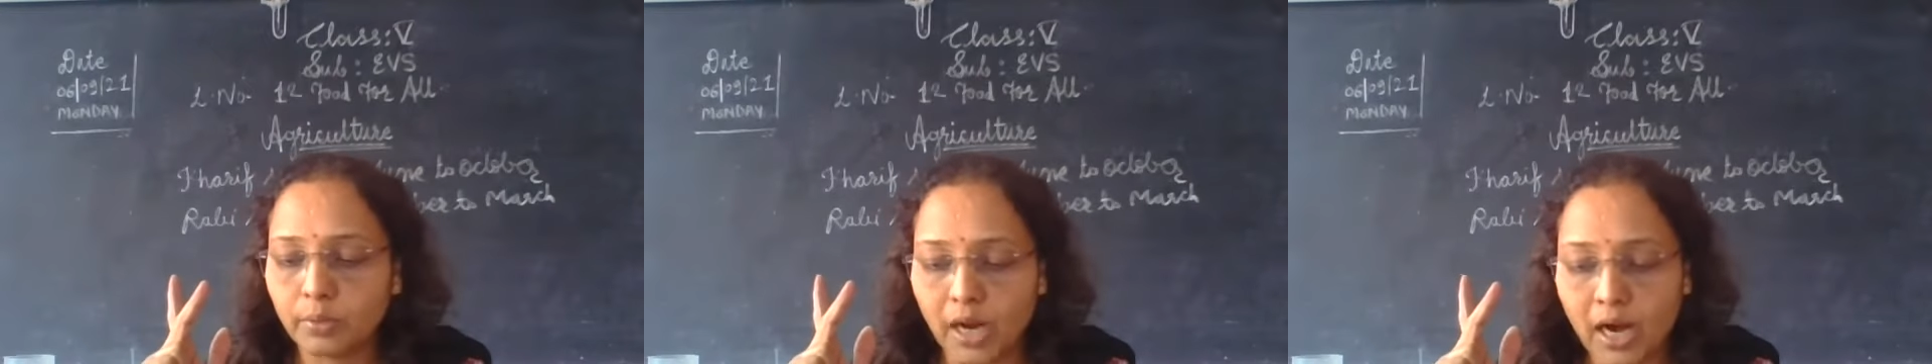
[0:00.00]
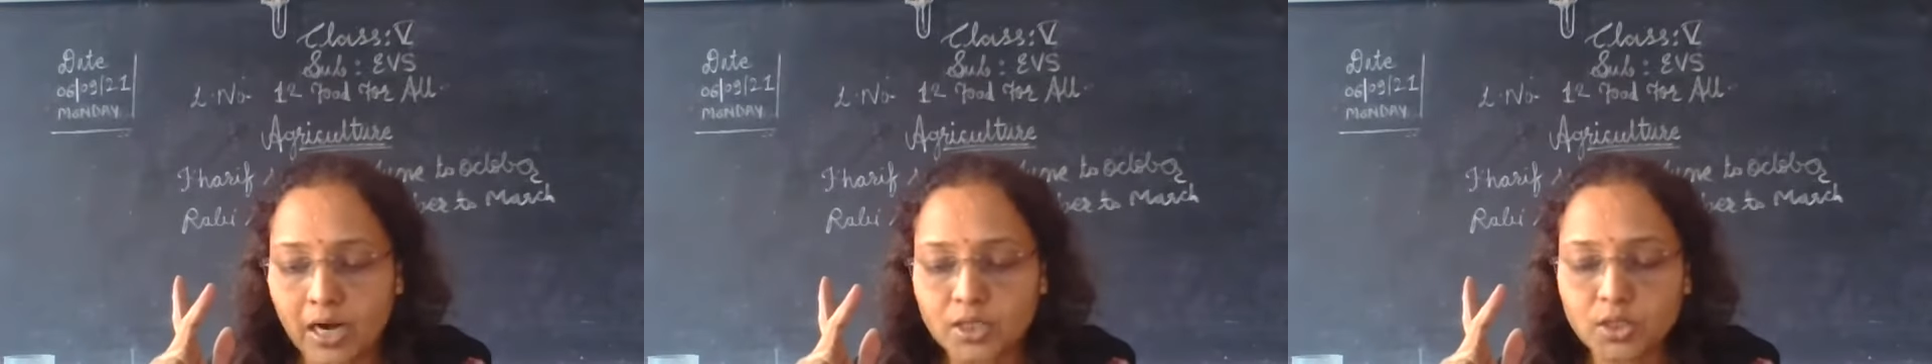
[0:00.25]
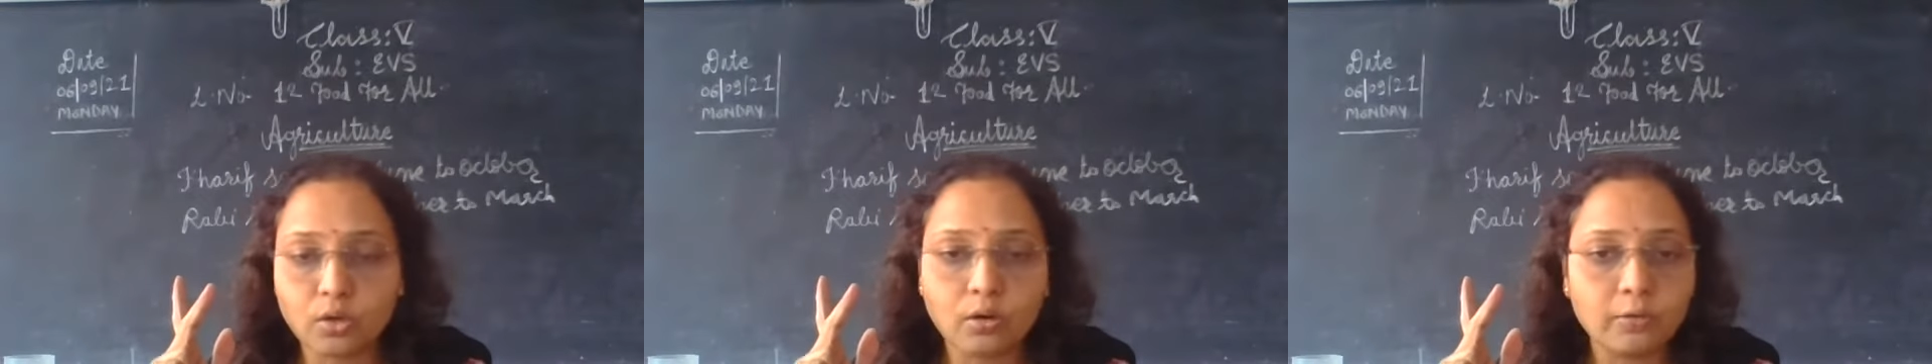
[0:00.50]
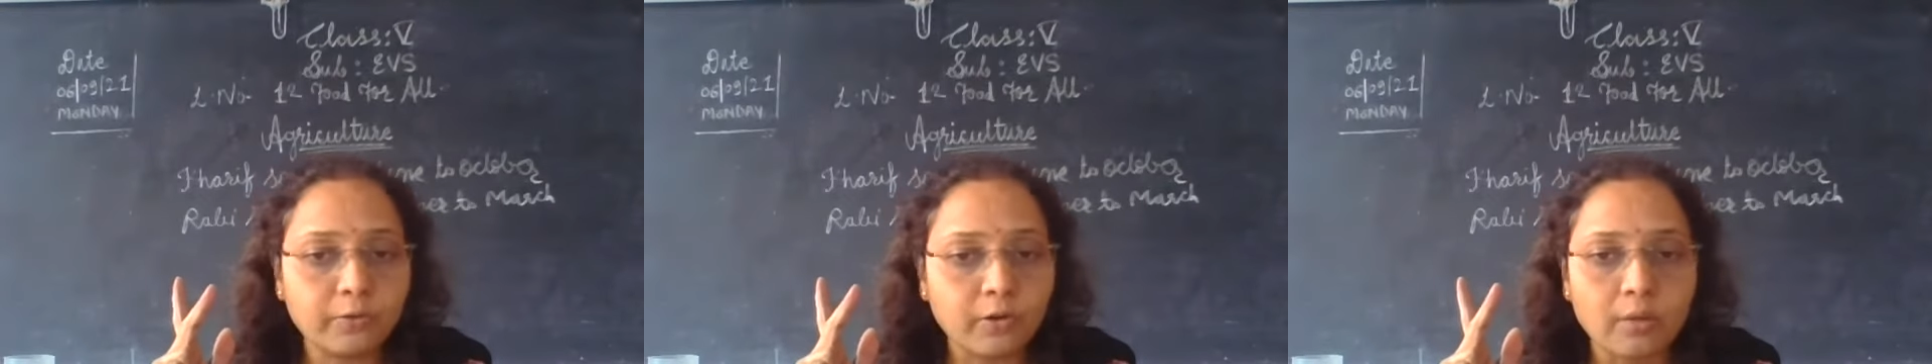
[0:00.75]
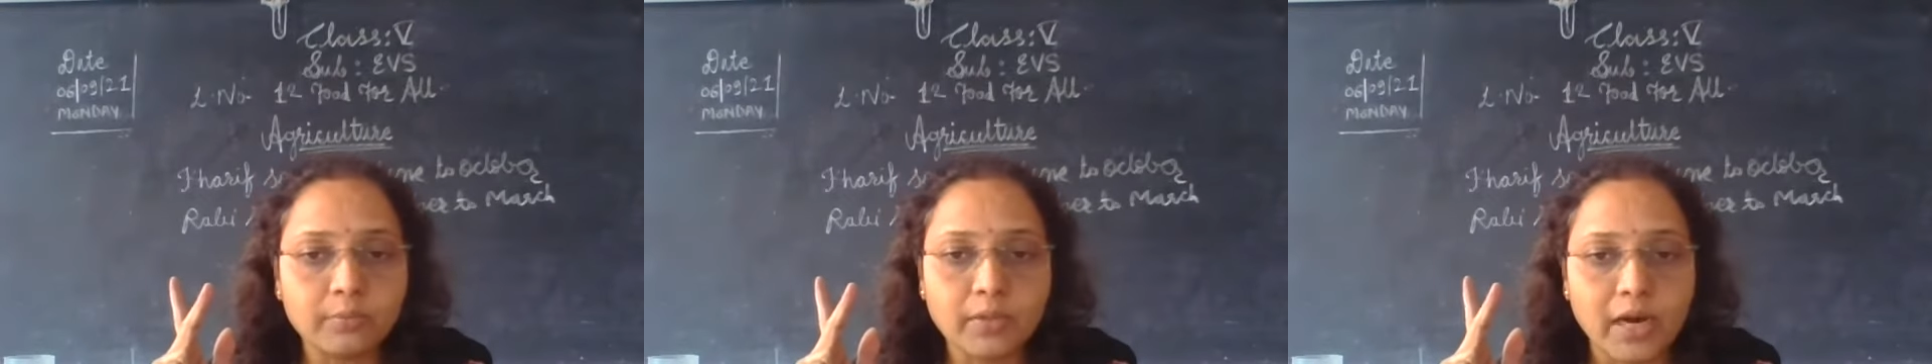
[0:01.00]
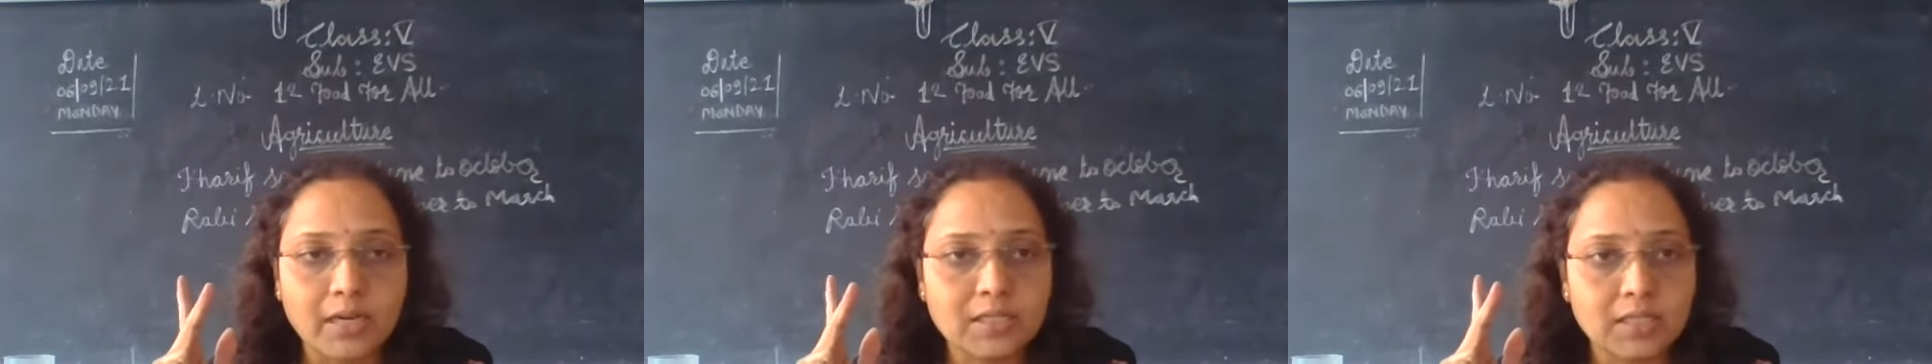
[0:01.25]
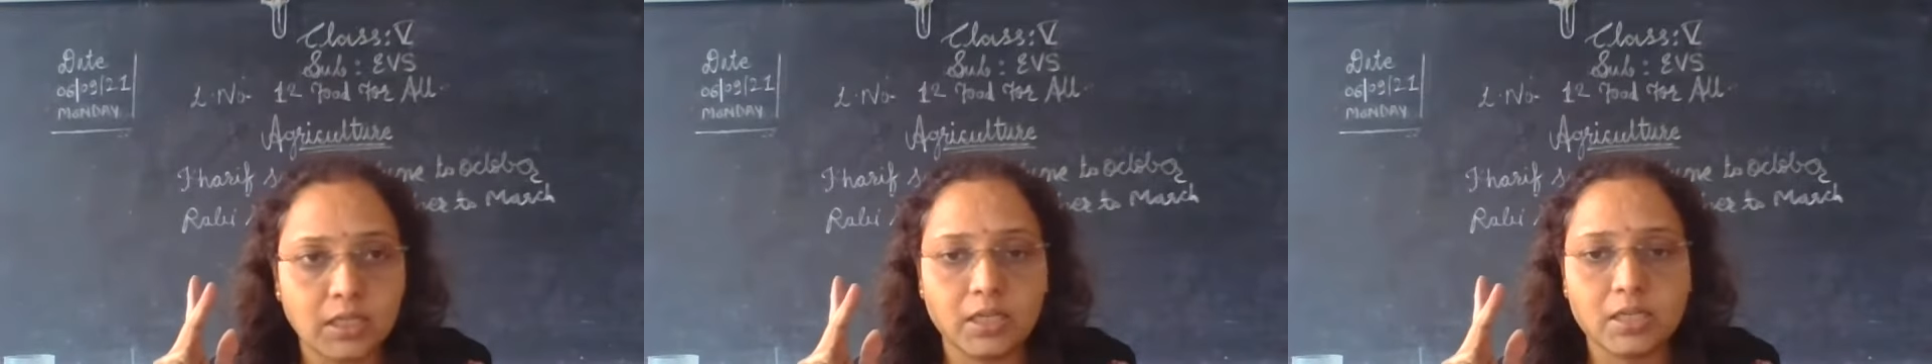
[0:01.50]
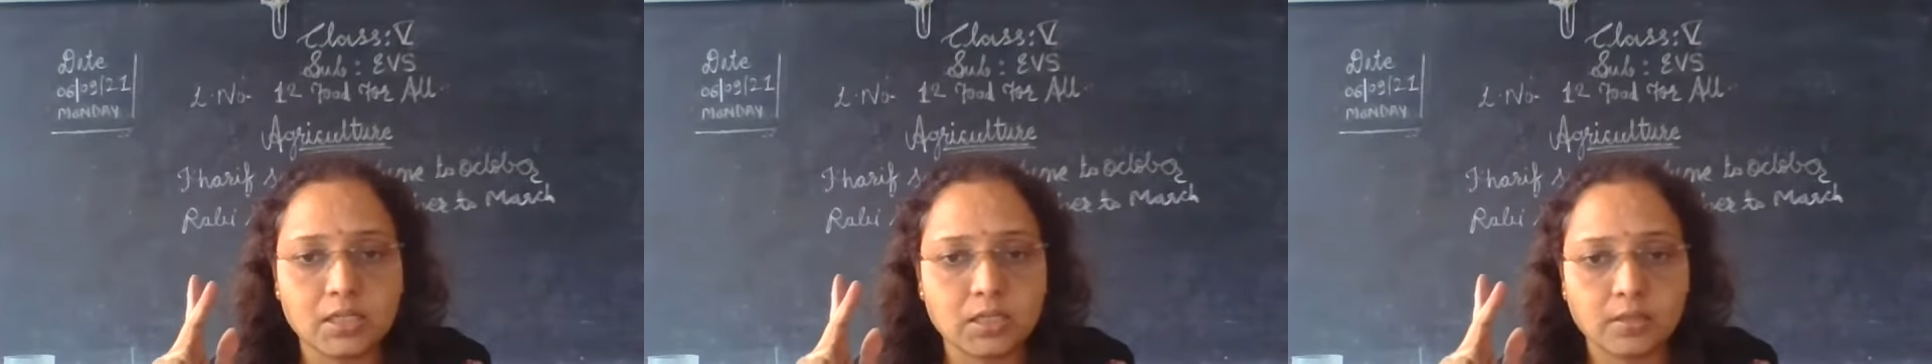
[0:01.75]
Plants grow from that
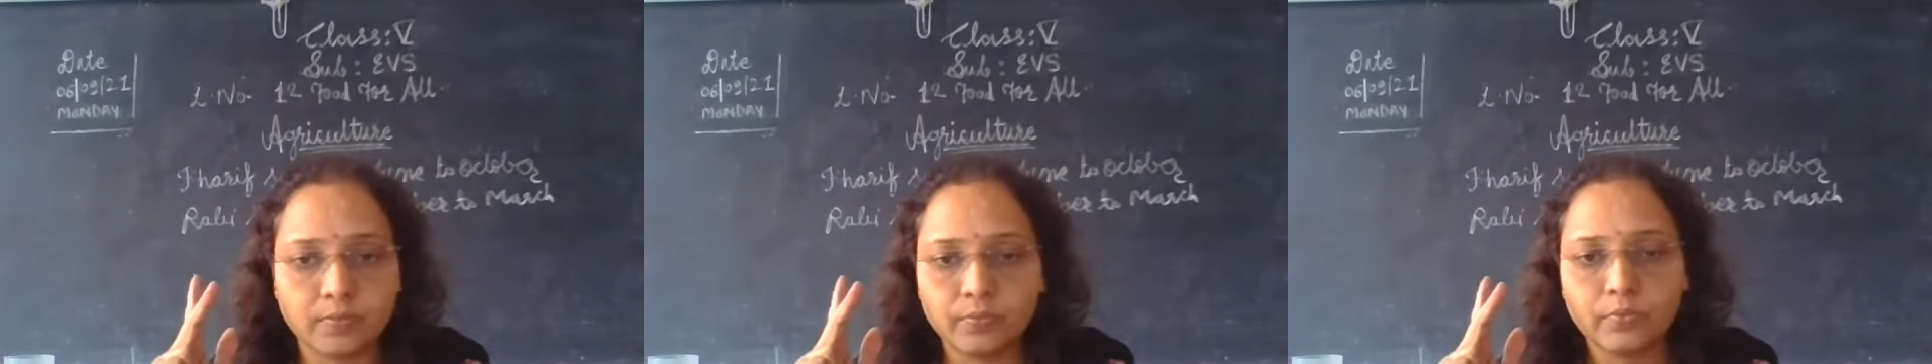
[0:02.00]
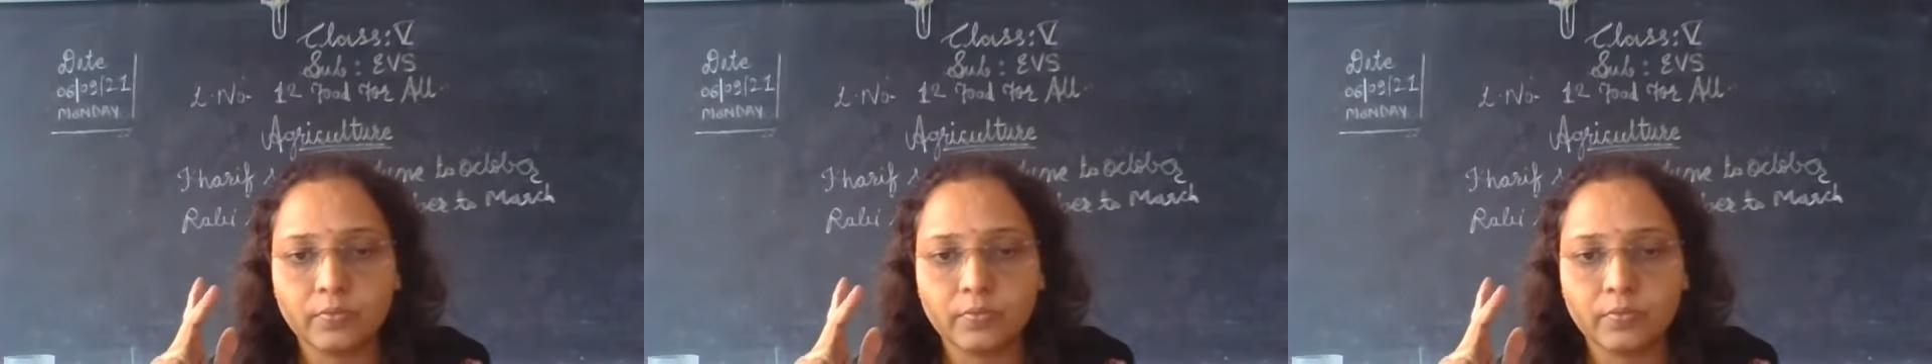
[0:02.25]
seeds.